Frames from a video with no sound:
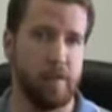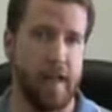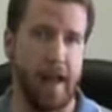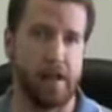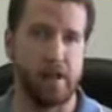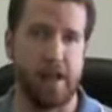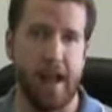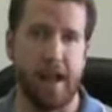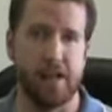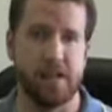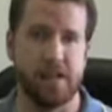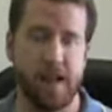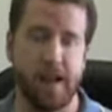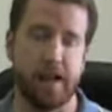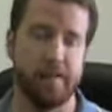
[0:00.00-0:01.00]
that
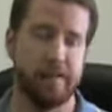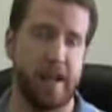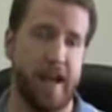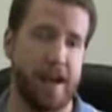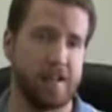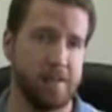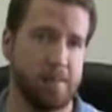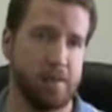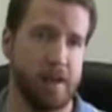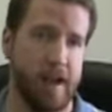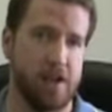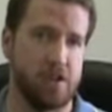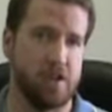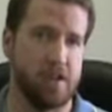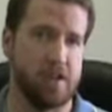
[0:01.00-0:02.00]
has negative tax
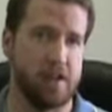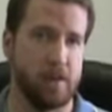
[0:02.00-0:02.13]
implications.